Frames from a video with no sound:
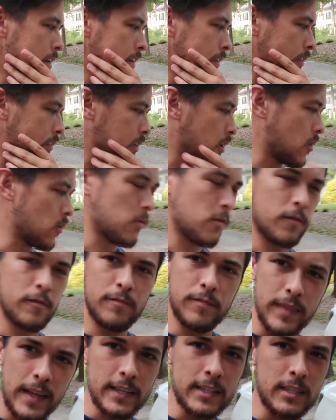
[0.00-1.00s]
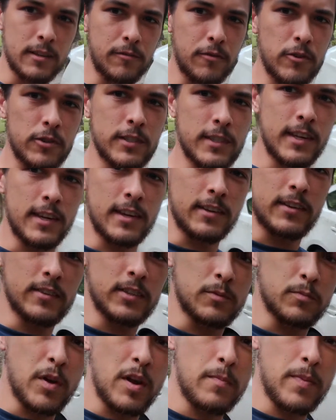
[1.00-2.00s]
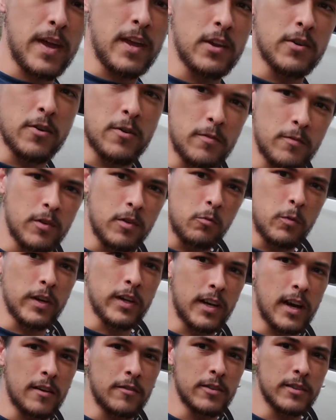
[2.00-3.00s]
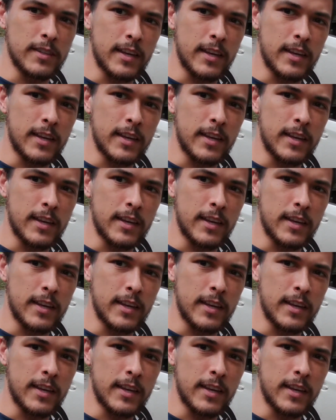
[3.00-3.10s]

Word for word: So that's the first thing. Spray paint your wheel covers.